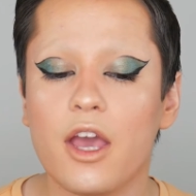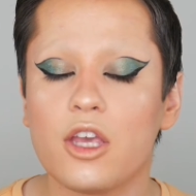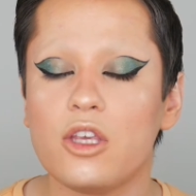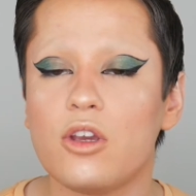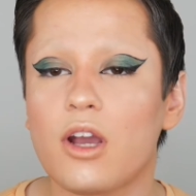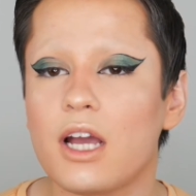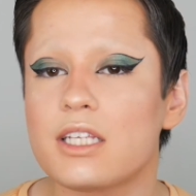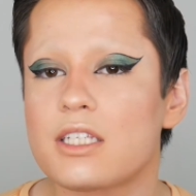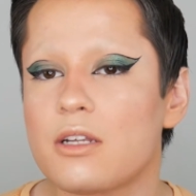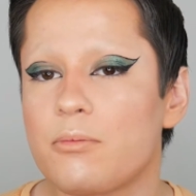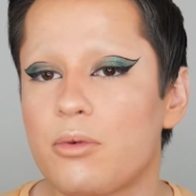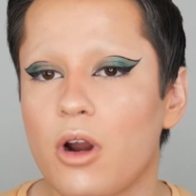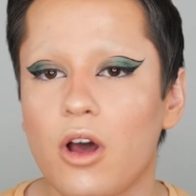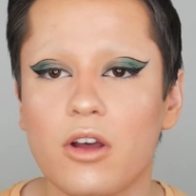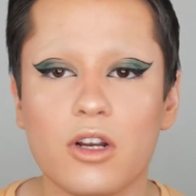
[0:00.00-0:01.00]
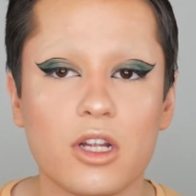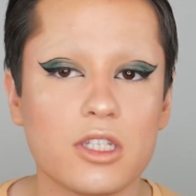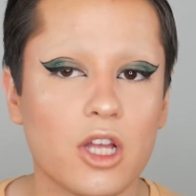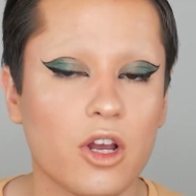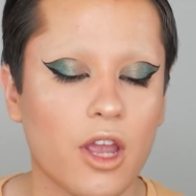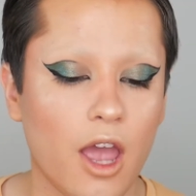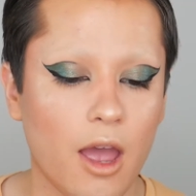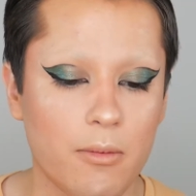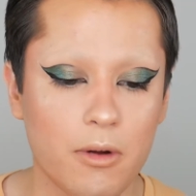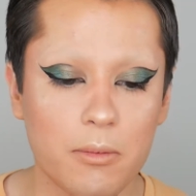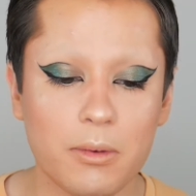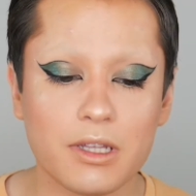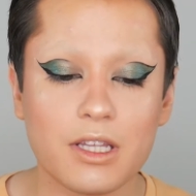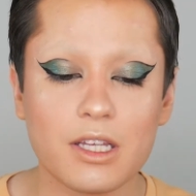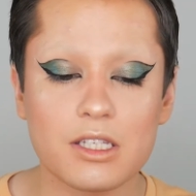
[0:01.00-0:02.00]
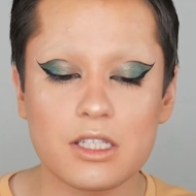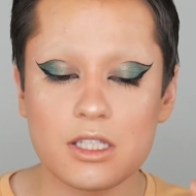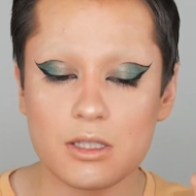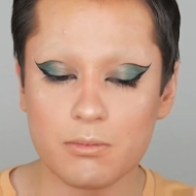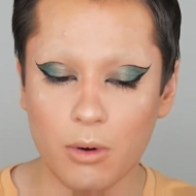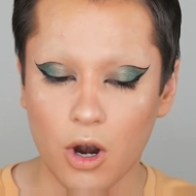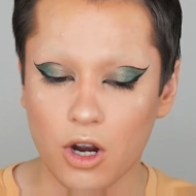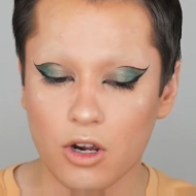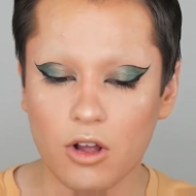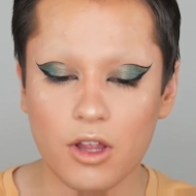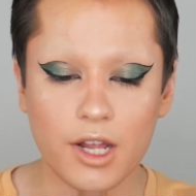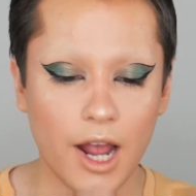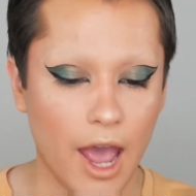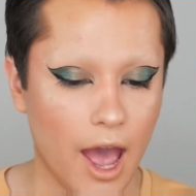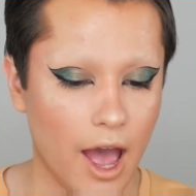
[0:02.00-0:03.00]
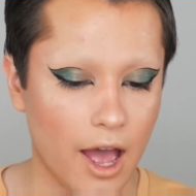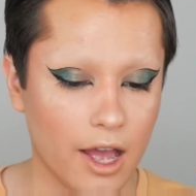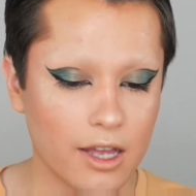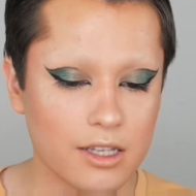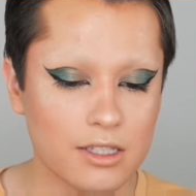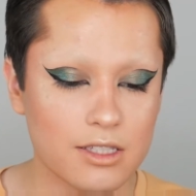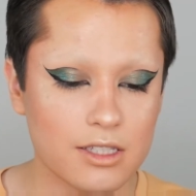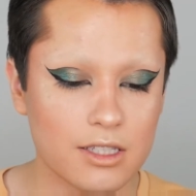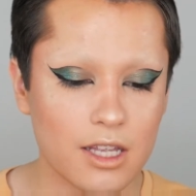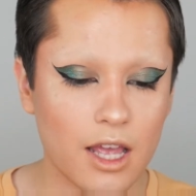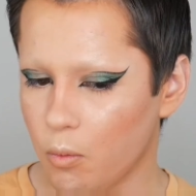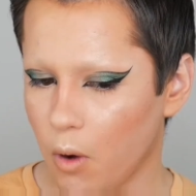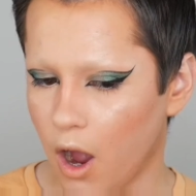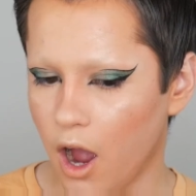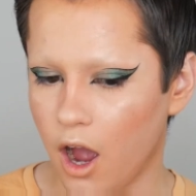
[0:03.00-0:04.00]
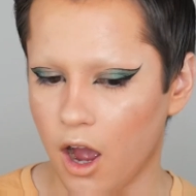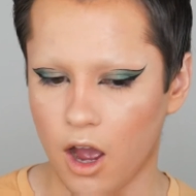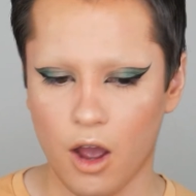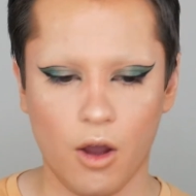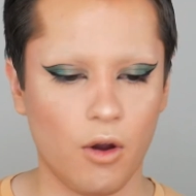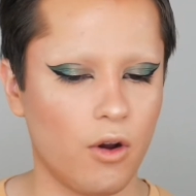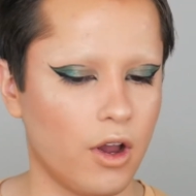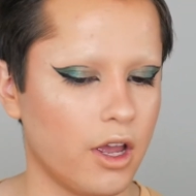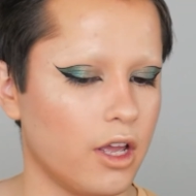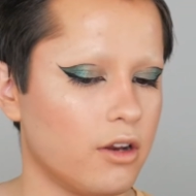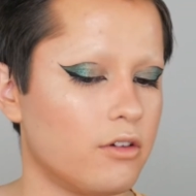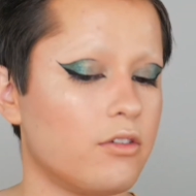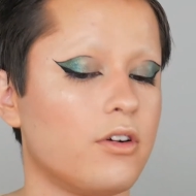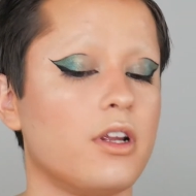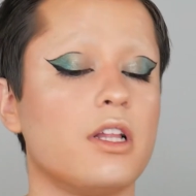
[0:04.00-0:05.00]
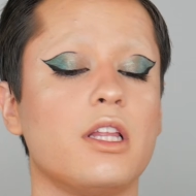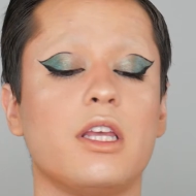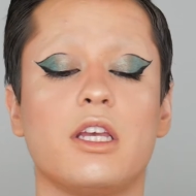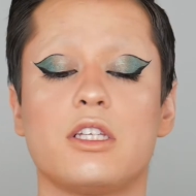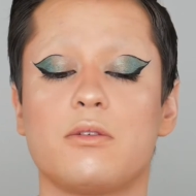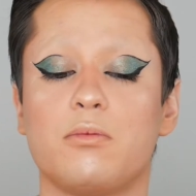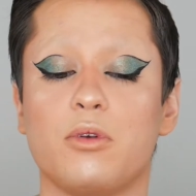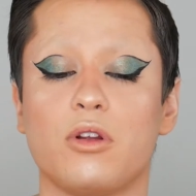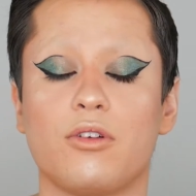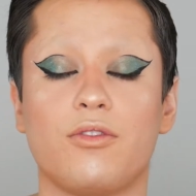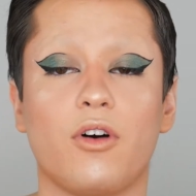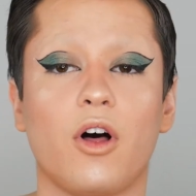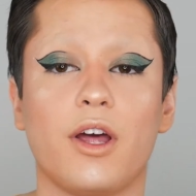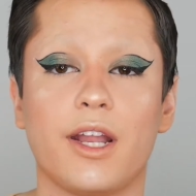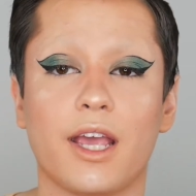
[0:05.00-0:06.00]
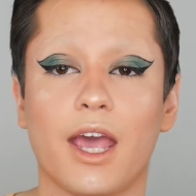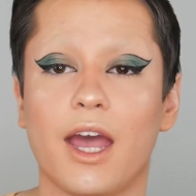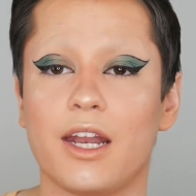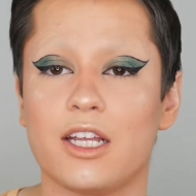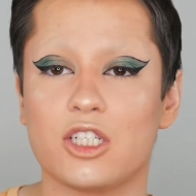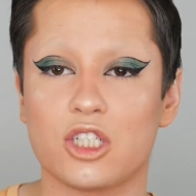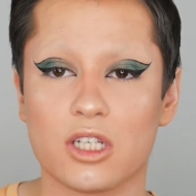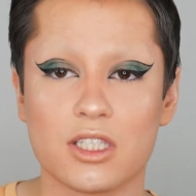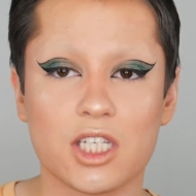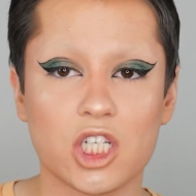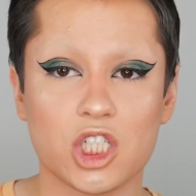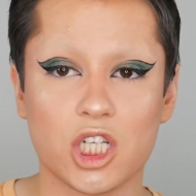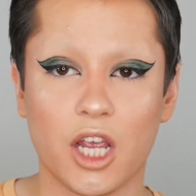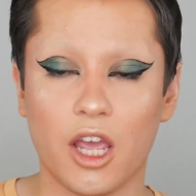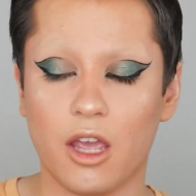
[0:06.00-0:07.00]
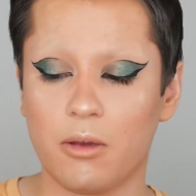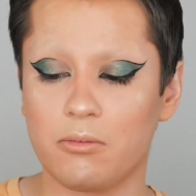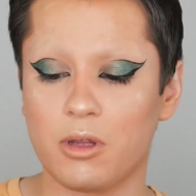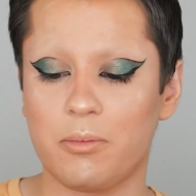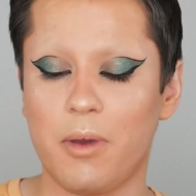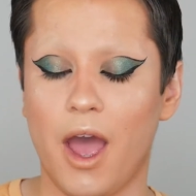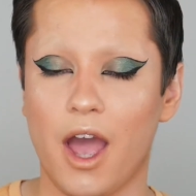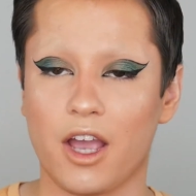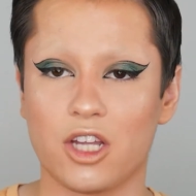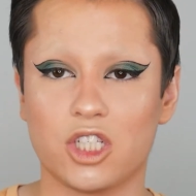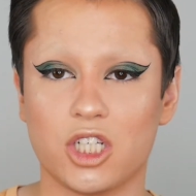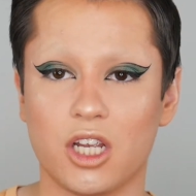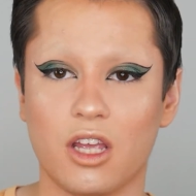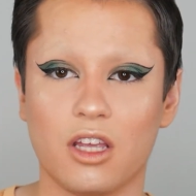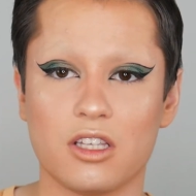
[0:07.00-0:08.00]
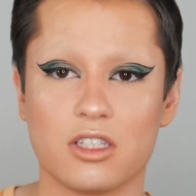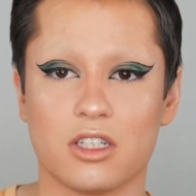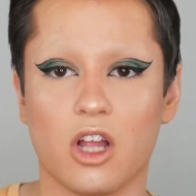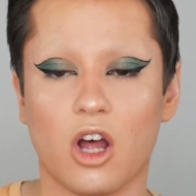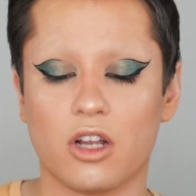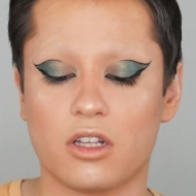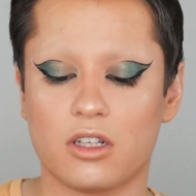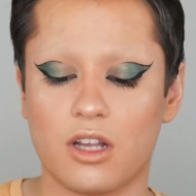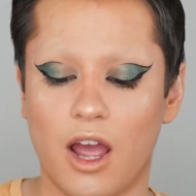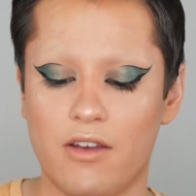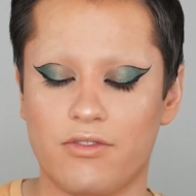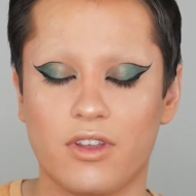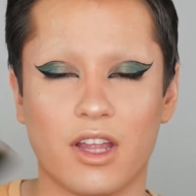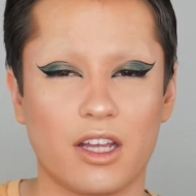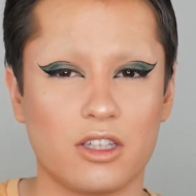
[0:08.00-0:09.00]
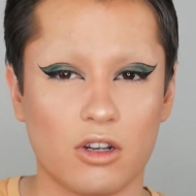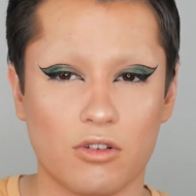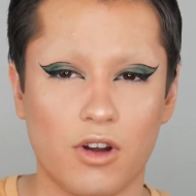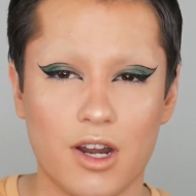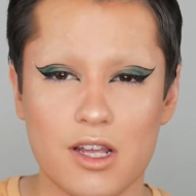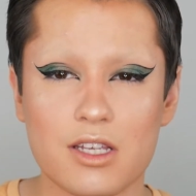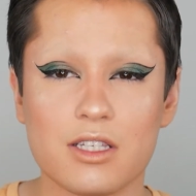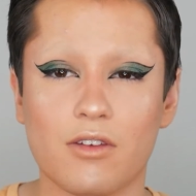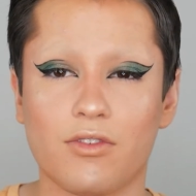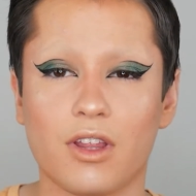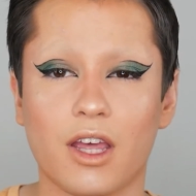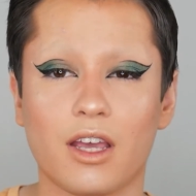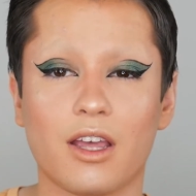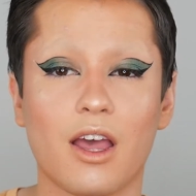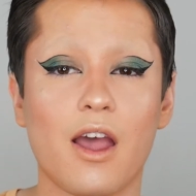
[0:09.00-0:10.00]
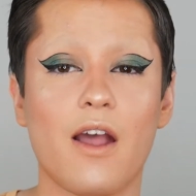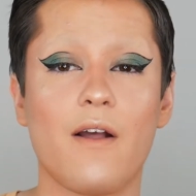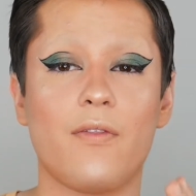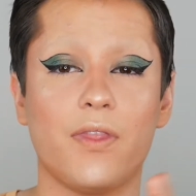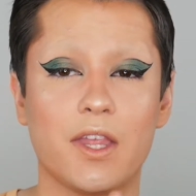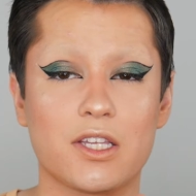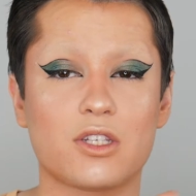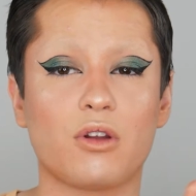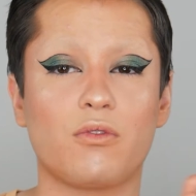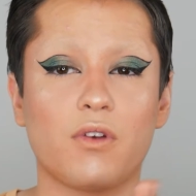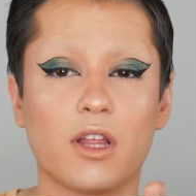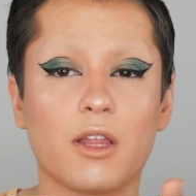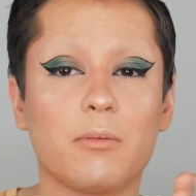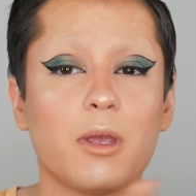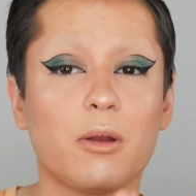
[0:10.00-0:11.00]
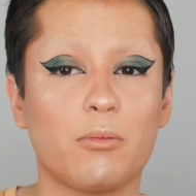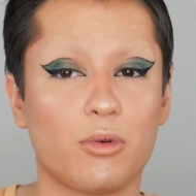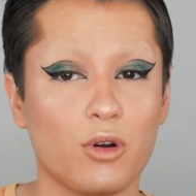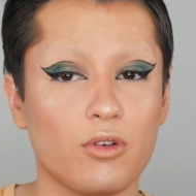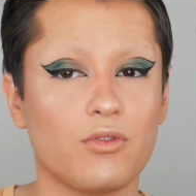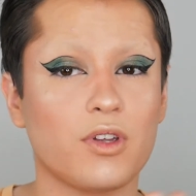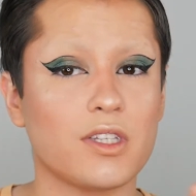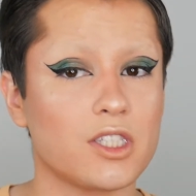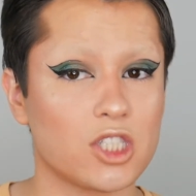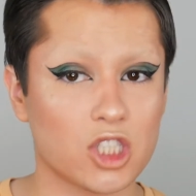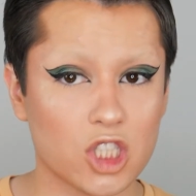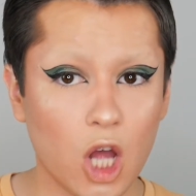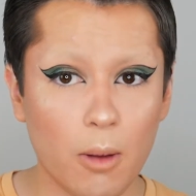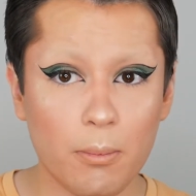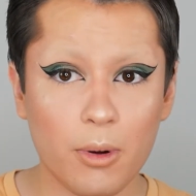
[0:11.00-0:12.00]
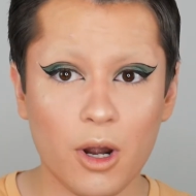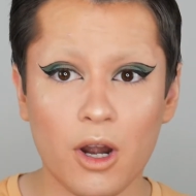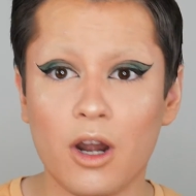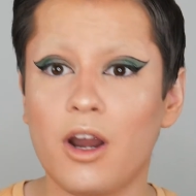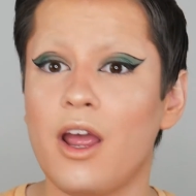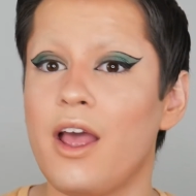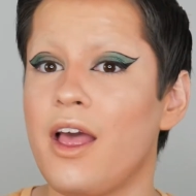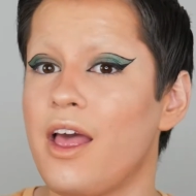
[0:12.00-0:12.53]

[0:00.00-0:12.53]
You guys can probably not tell on camera, but the sparkle it has, wow, it really is beautiful. And again, it's just a shame the packaging is not, I feel like, the greatest. I feel like this could really be improved with stopper.